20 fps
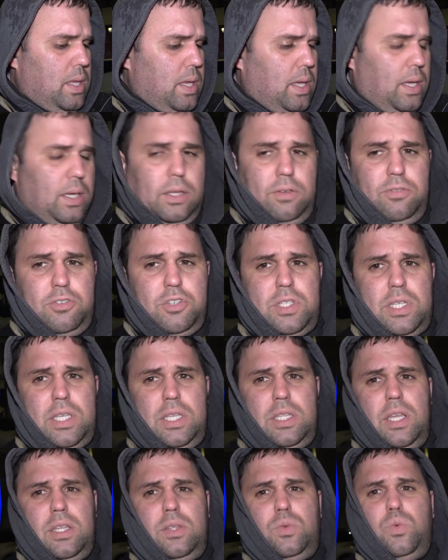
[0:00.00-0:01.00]
uh, the first
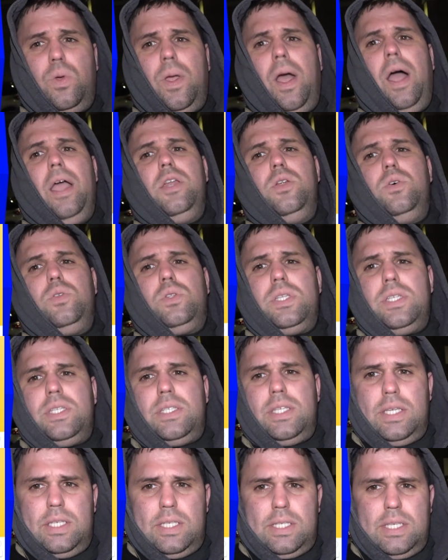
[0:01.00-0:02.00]
thing that I
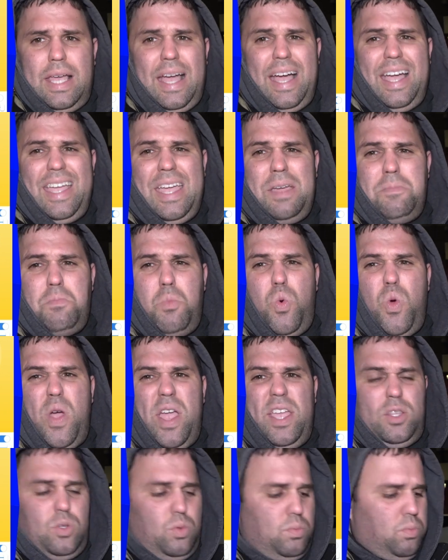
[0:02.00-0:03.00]
notice is I am
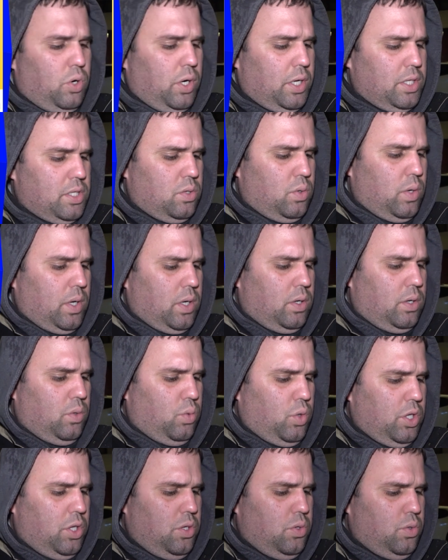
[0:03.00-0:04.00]
way too bright, so I'm gonna
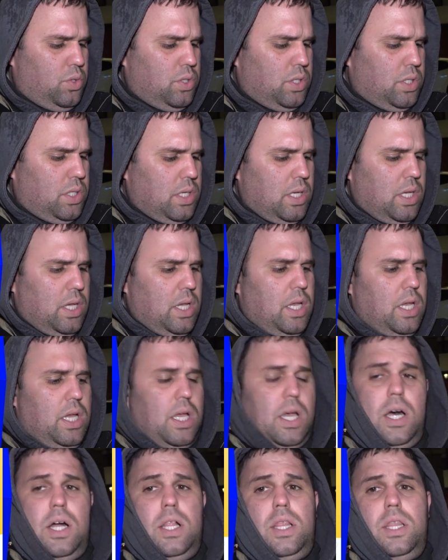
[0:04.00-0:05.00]
reduce
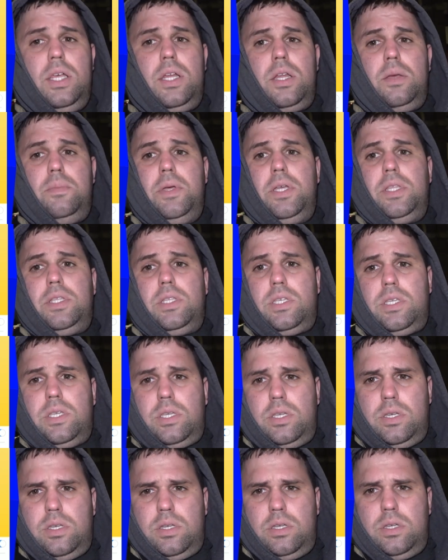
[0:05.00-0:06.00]
a little
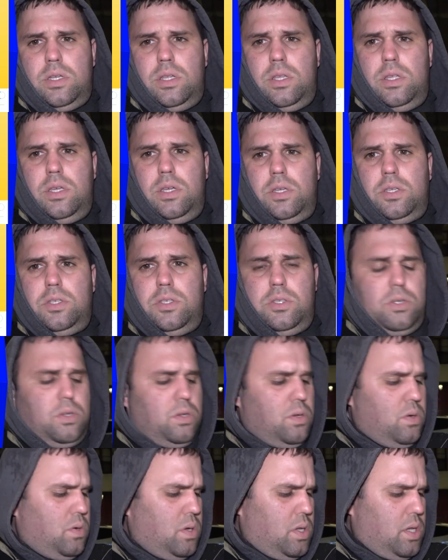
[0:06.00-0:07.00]
bit, like
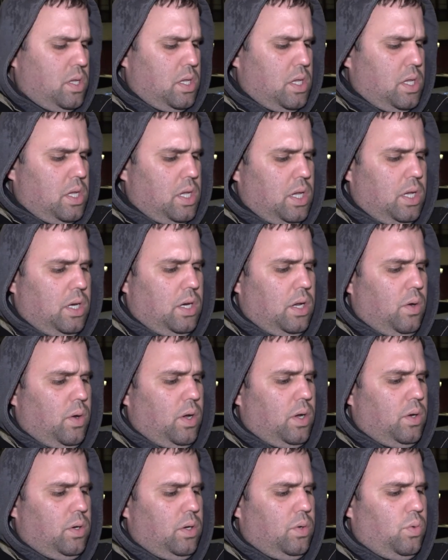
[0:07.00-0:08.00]
so. And now
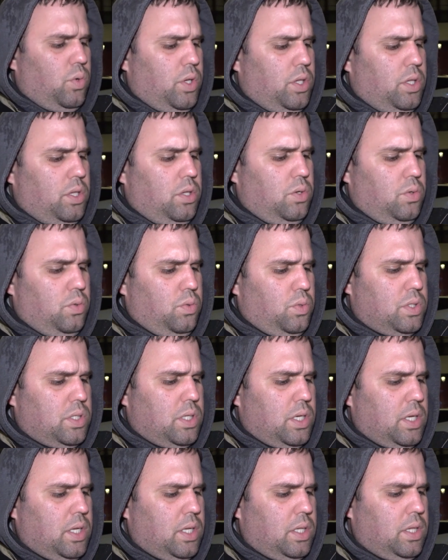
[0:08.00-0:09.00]
I'm gonna
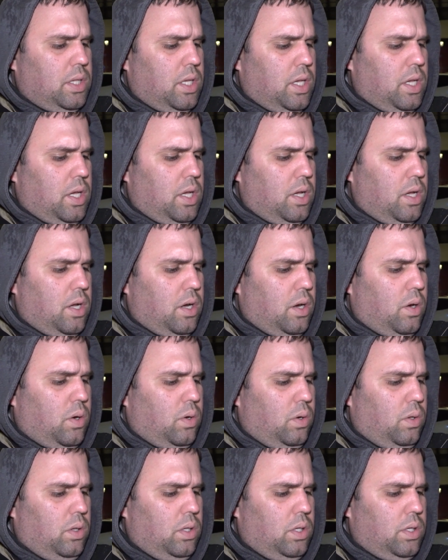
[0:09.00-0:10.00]
reduce the
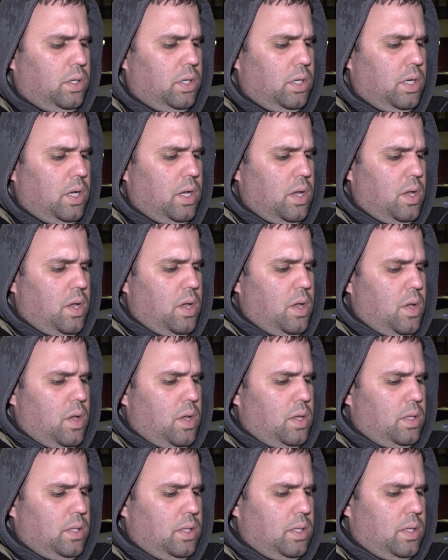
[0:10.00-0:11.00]
color
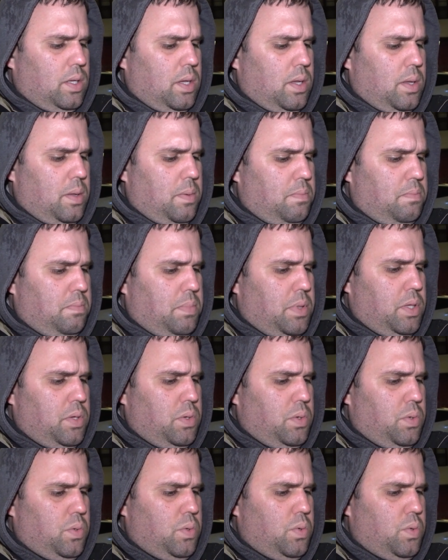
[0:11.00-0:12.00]

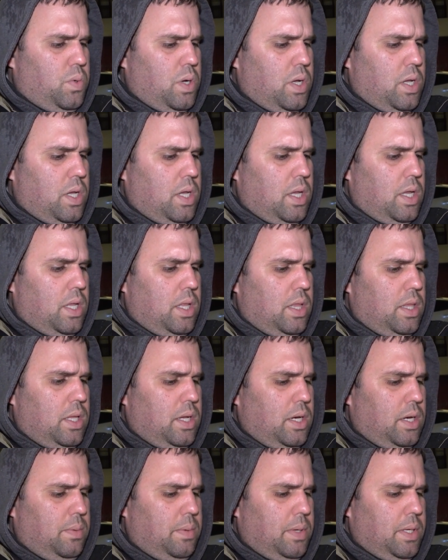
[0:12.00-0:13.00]
blue a
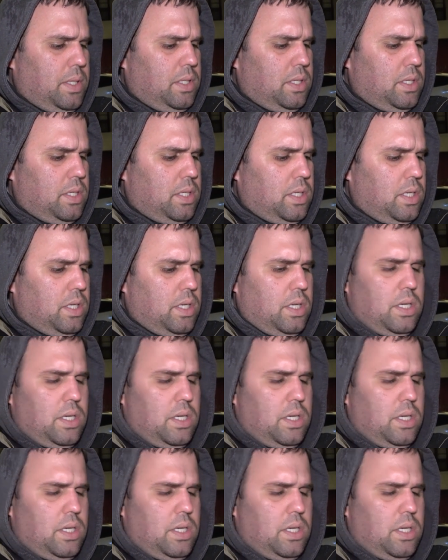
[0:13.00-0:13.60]
little bit.